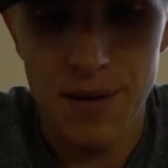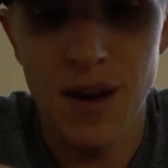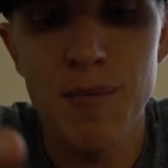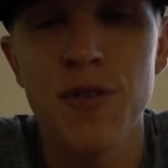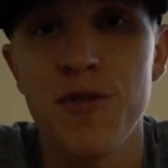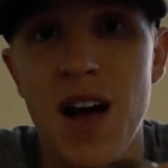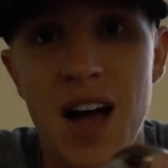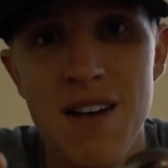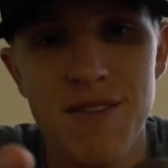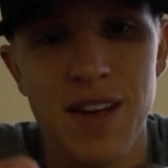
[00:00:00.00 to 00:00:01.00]
Number
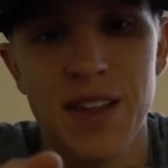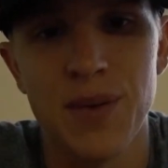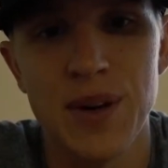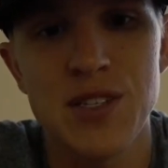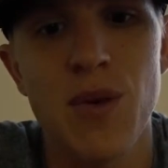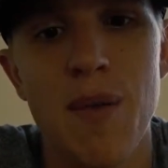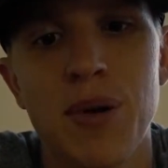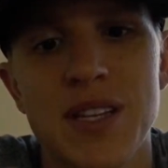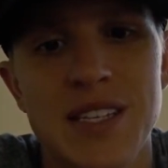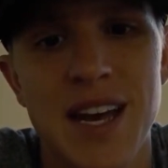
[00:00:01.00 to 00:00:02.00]
5, and the reason why I
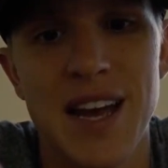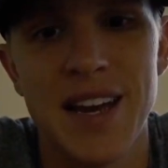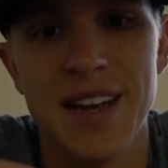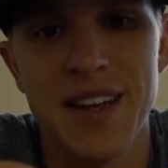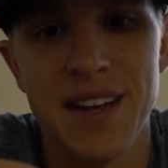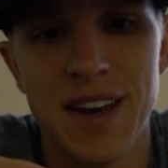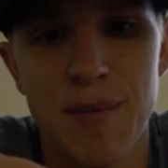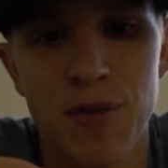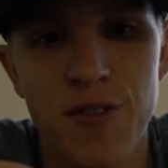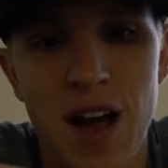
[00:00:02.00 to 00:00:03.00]
put this at
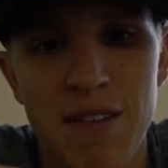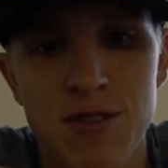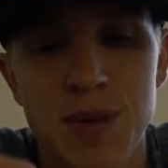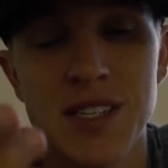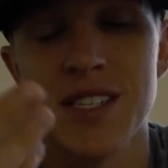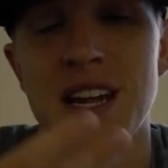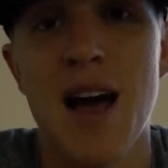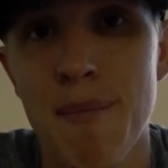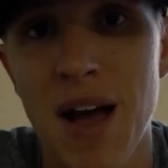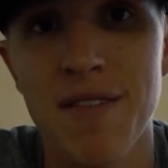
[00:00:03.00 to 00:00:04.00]
number 5 is because it's
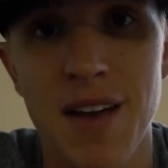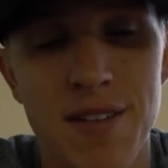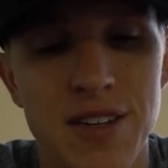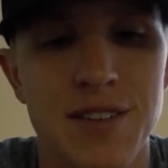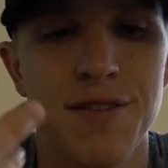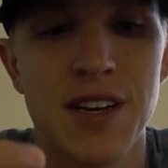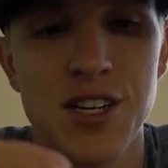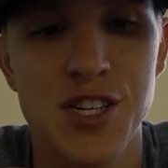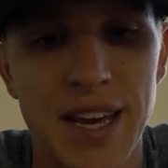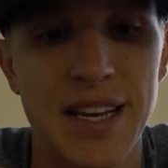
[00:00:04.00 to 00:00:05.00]
not my favorite to
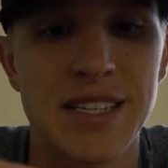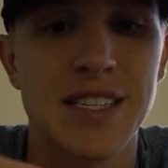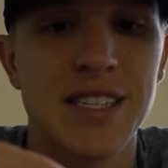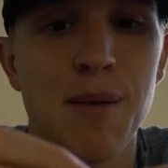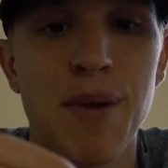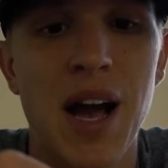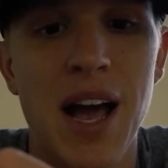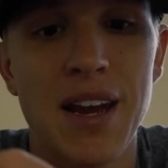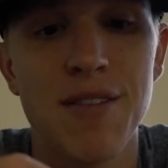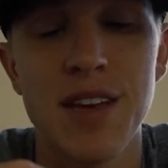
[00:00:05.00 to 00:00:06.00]
fish, is some
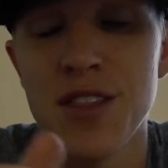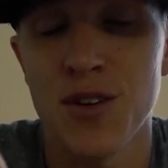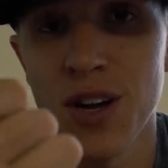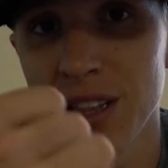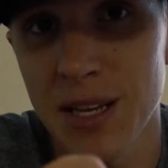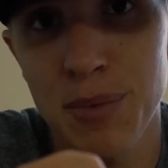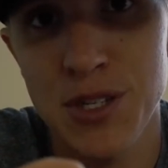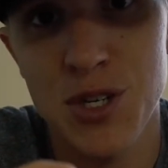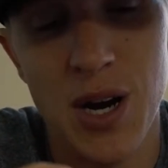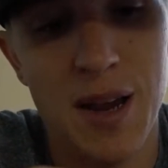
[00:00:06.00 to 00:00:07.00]
kind of either a
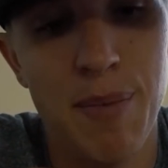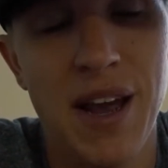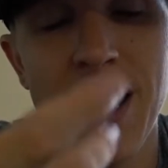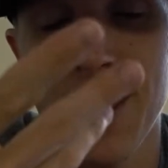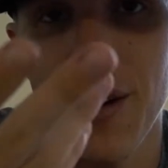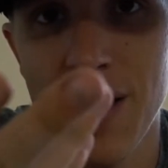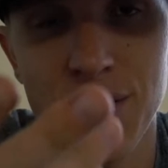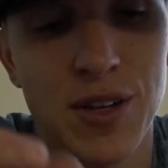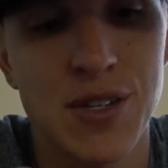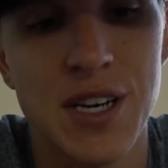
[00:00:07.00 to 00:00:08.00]
lipless crankbait, I don't have
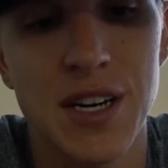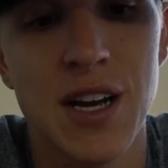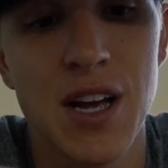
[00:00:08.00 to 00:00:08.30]
one of those here,